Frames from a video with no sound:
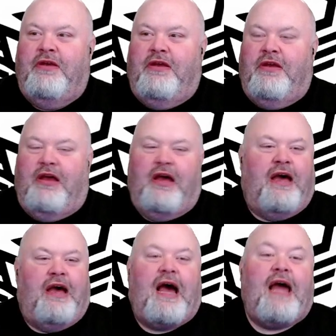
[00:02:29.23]

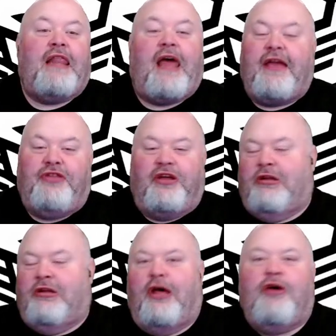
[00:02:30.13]
uh, I like the
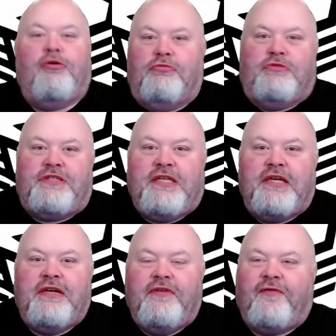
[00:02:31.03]
clones
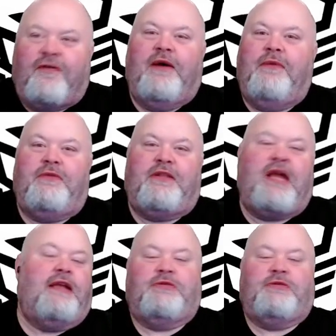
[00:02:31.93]
from
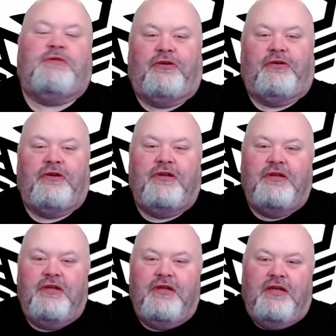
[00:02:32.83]
Titans Return.
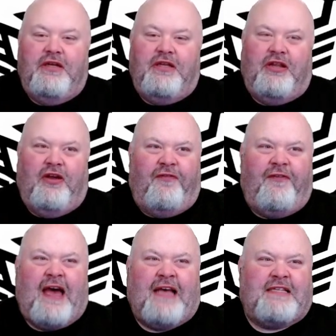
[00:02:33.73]
You know,
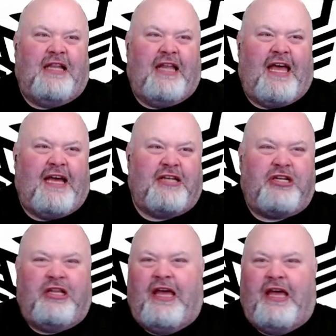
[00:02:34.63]
Fast Clash,
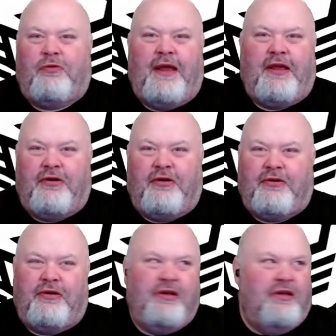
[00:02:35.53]
Cloud
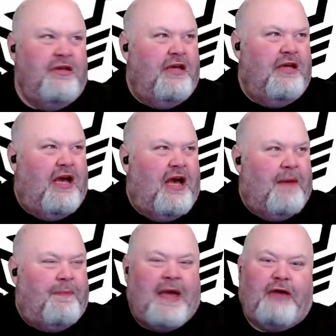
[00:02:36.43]
Raker, uh,
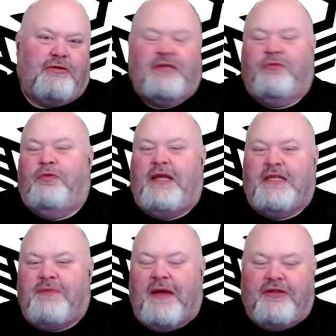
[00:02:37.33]
Pounce, and
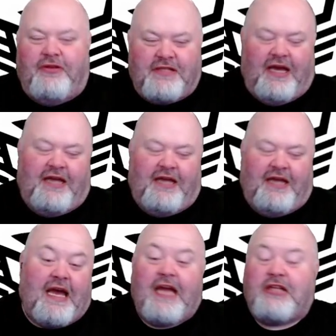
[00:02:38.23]
Wingspan. Those guys.
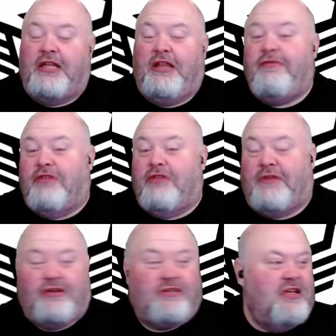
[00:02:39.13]
I actually love those
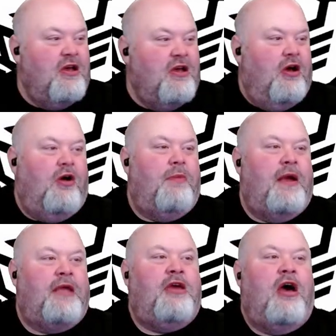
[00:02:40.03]
figures. Oh my
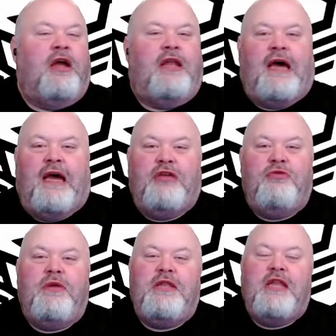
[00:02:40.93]
god, I, you
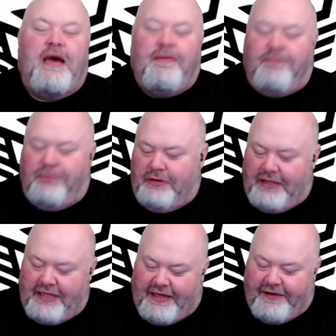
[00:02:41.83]
would not
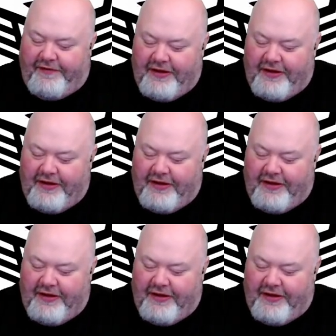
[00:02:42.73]
believe